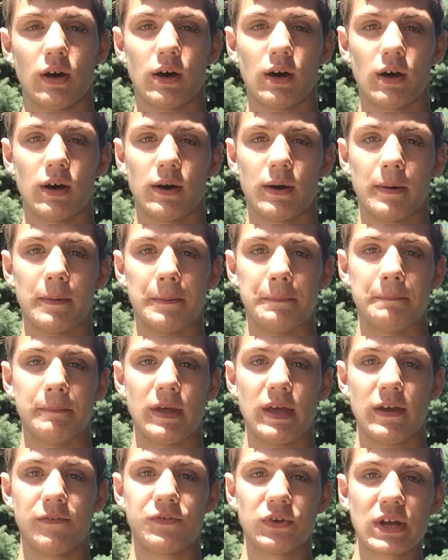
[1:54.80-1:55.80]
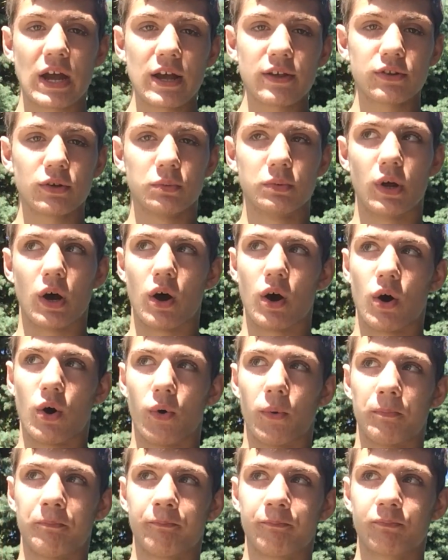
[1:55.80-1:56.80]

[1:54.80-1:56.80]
um, if you guys don't know,